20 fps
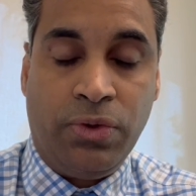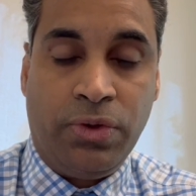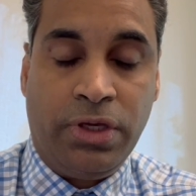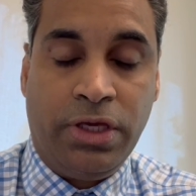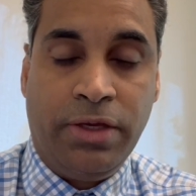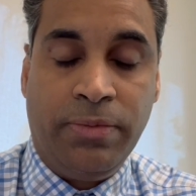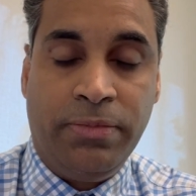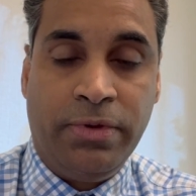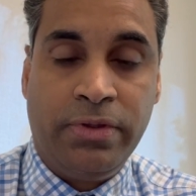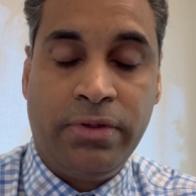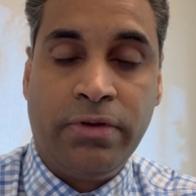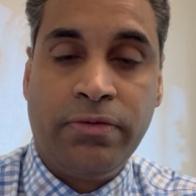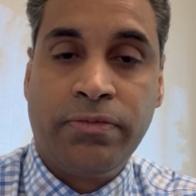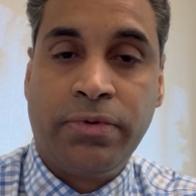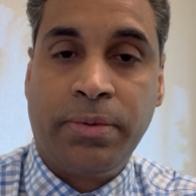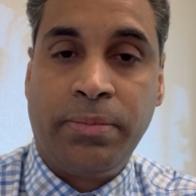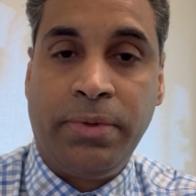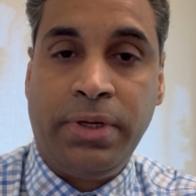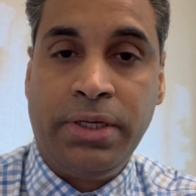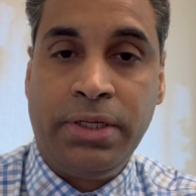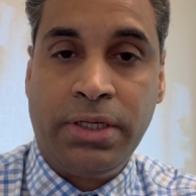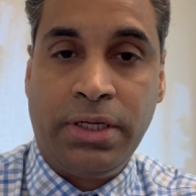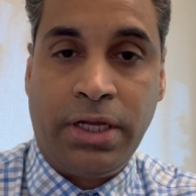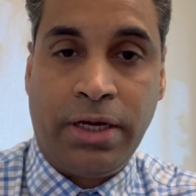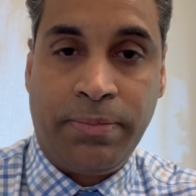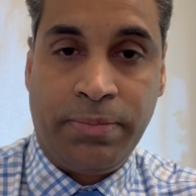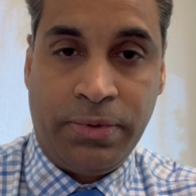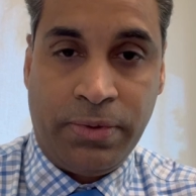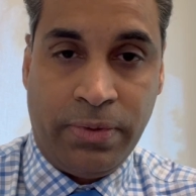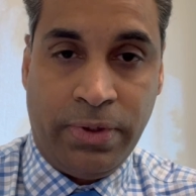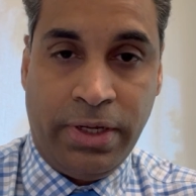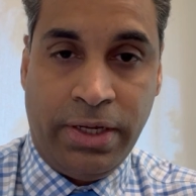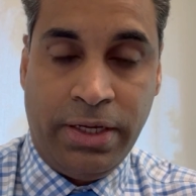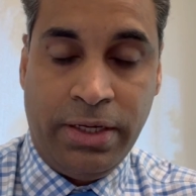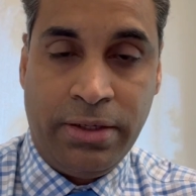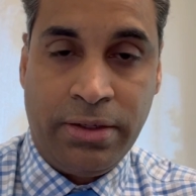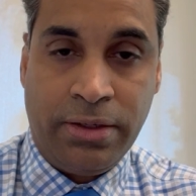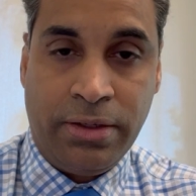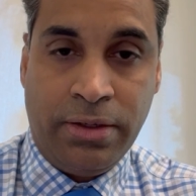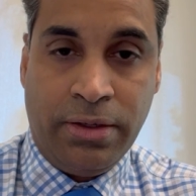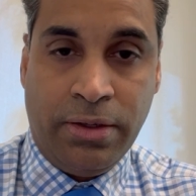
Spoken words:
keep this information up to date.